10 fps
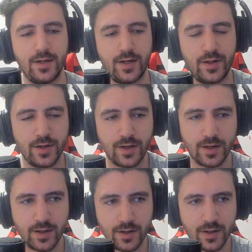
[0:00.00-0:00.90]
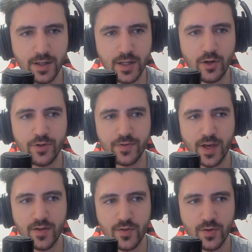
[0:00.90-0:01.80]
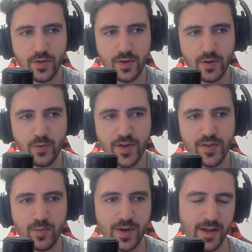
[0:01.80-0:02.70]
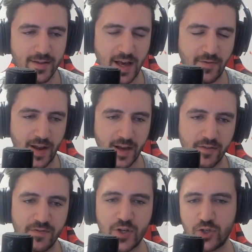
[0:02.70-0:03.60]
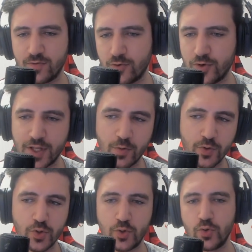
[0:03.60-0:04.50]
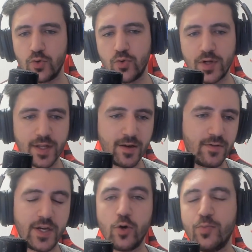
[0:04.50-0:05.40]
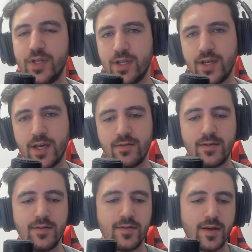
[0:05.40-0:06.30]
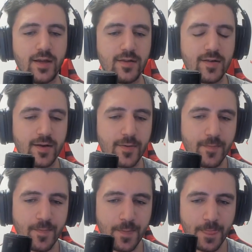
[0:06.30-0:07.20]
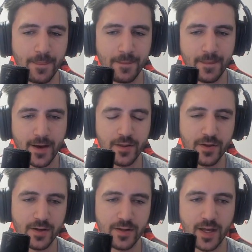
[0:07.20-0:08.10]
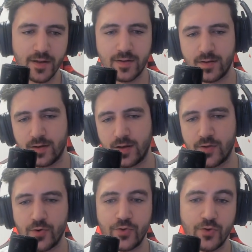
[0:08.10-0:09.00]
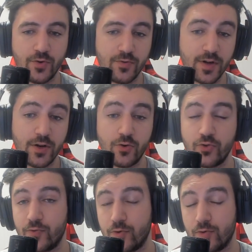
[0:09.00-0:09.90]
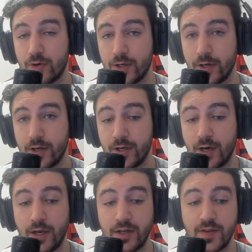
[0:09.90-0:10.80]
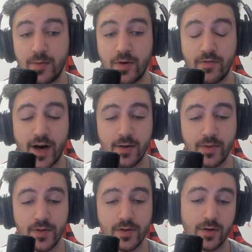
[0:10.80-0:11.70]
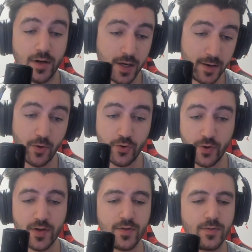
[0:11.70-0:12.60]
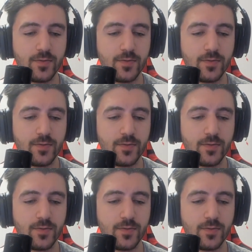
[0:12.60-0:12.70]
I think in a lot of cases Western players have like a vision for what they want to do, and they are very opinionated, and I think that is also very useful in a team environment, both ways.